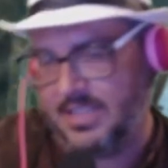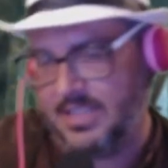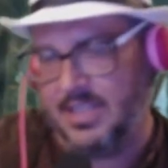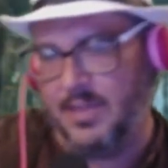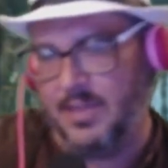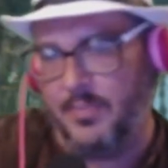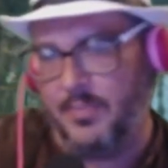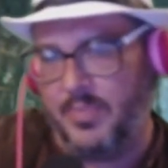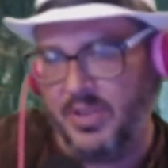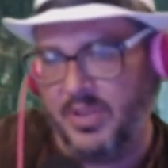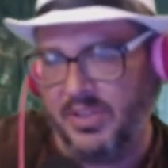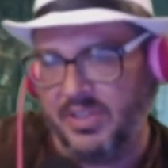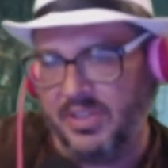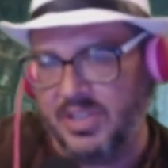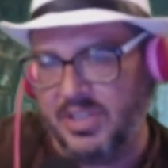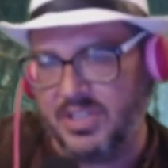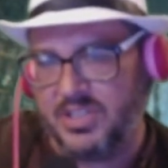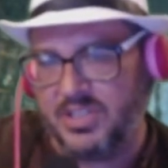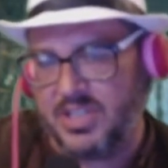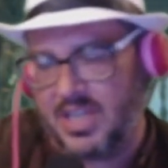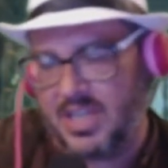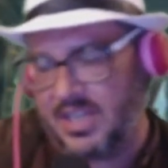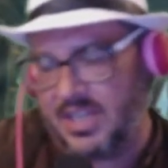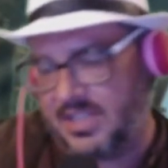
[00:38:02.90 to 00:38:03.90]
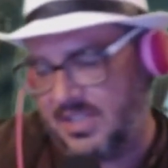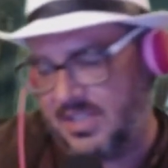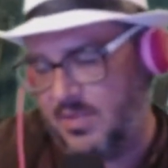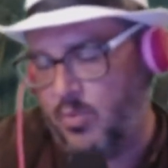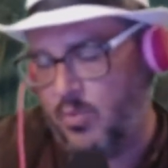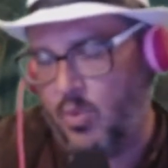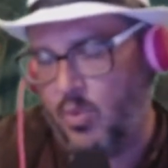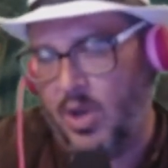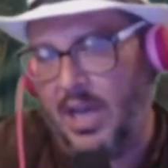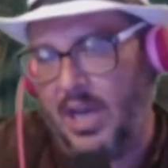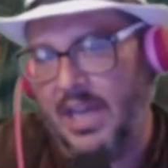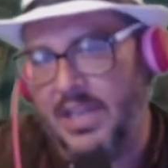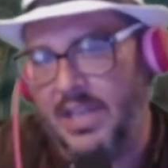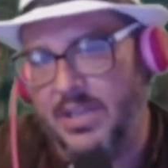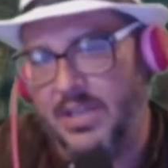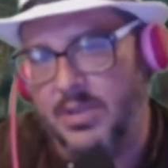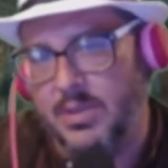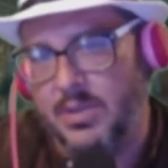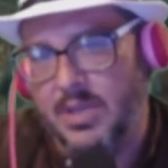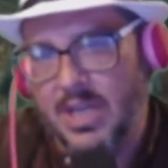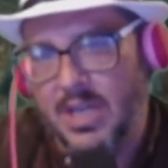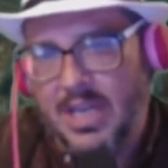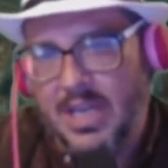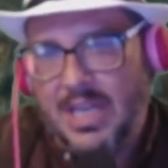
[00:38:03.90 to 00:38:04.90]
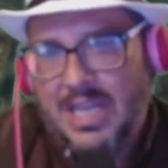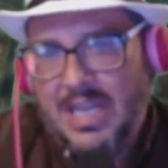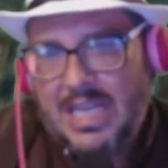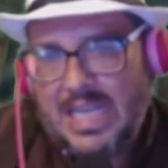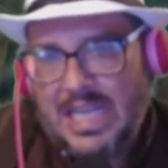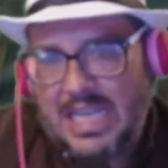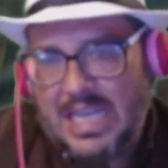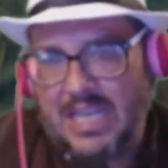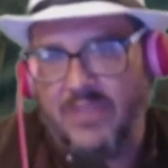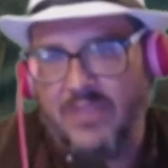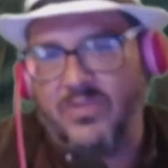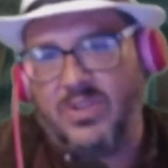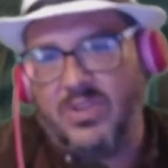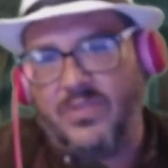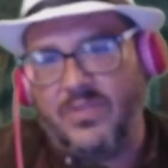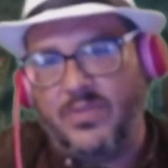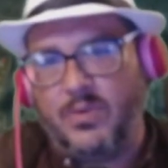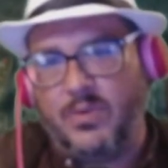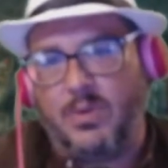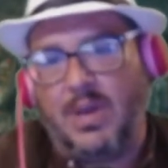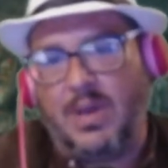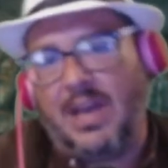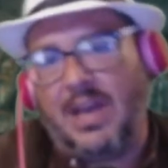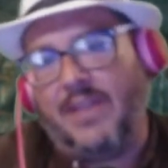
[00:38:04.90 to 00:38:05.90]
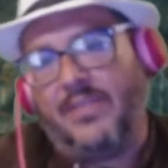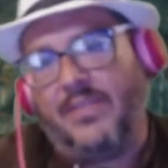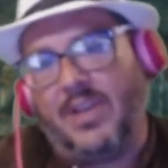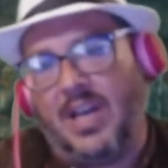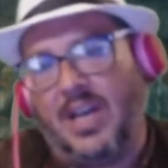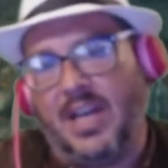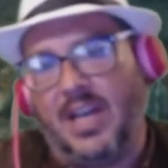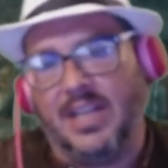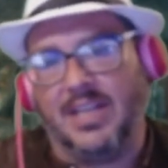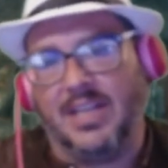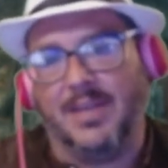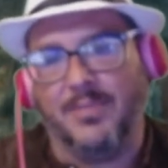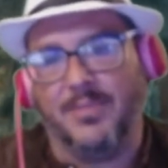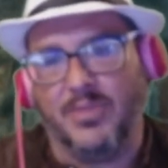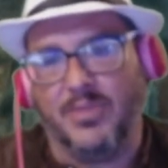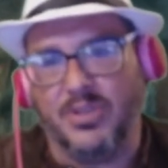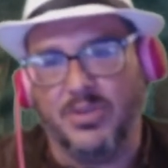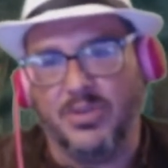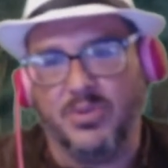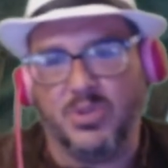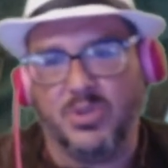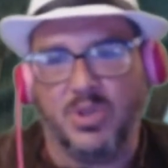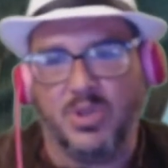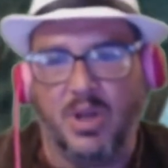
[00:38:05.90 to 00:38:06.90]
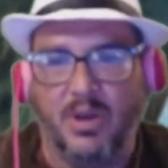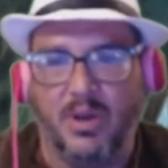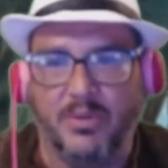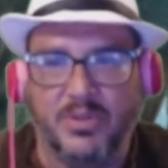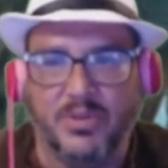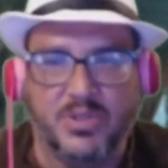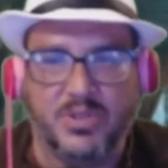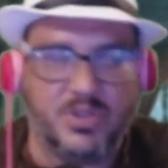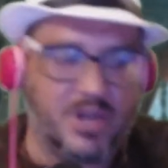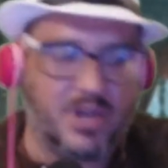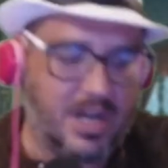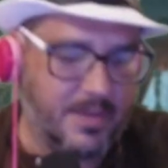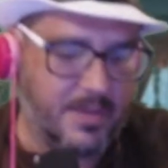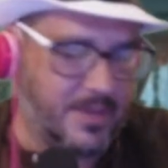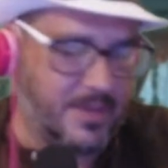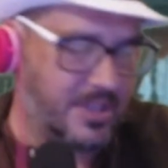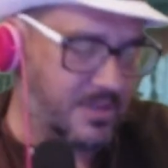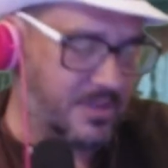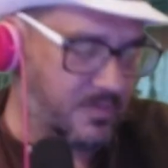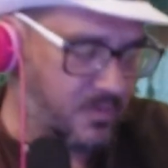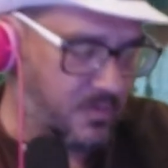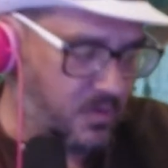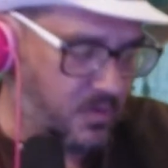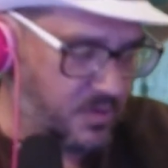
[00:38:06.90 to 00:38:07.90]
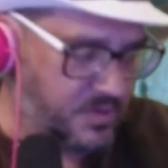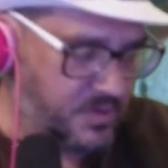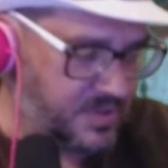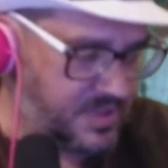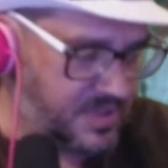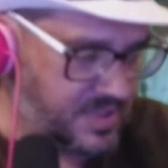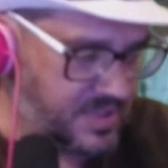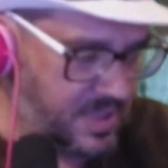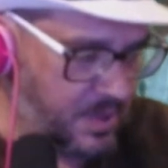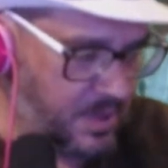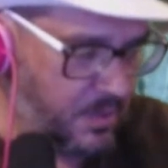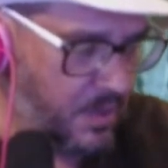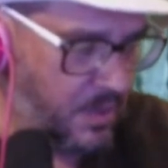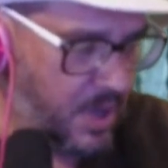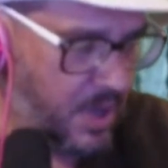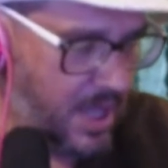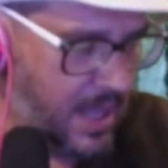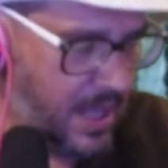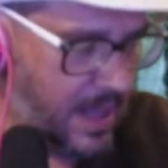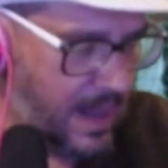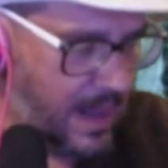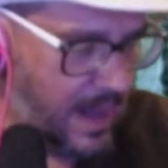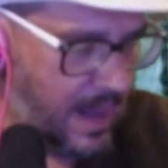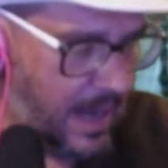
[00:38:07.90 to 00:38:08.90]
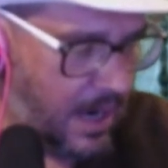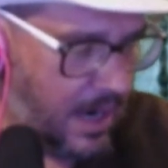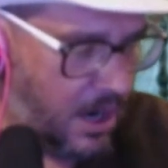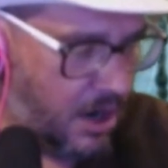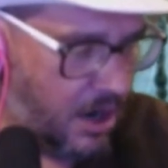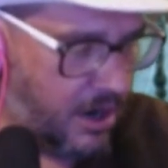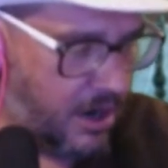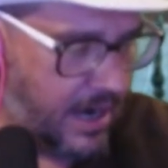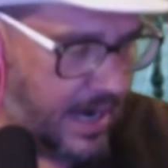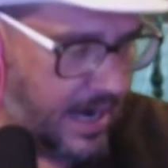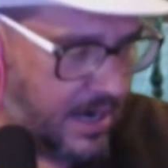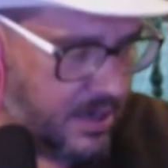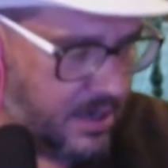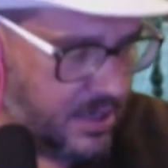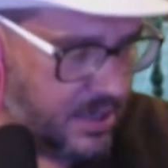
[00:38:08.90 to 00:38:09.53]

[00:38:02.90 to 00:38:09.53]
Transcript: ability checks and why you, even if you have a high number, you should always try to make the rolls. So, all right,